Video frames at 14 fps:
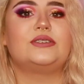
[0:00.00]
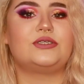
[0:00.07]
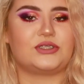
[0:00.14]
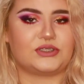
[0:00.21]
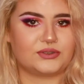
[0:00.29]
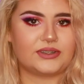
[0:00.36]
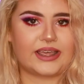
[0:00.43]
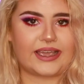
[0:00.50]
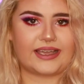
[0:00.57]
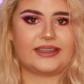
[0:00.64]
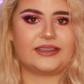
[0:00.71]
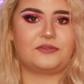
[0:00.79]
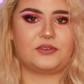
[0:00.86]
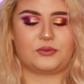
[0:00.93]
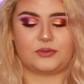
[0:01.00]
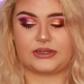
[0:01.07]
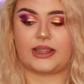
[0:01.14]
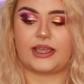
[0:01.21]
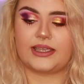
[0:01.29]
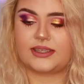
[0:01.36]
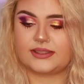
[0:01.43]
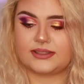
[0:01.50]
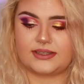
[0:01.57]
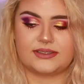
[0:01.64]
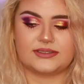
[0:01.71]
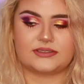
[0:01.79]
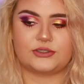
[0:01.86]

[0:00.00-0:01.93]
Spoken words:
Do that if you would like these